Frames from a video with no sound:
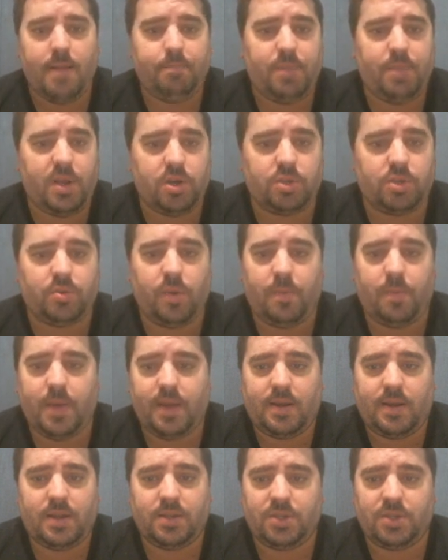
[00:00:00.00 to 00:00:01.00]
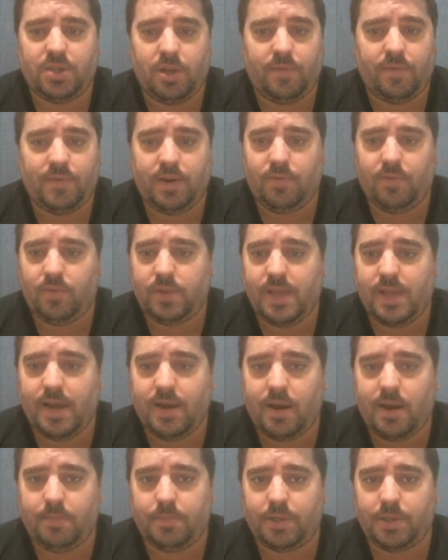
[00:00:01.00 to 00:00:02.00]
because we're being conservative with our
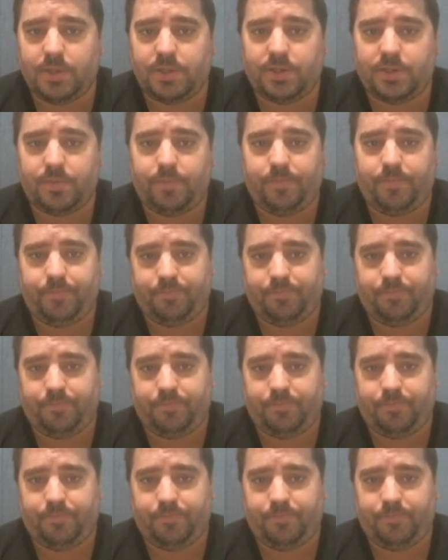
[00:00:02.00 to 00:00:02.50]
numbers.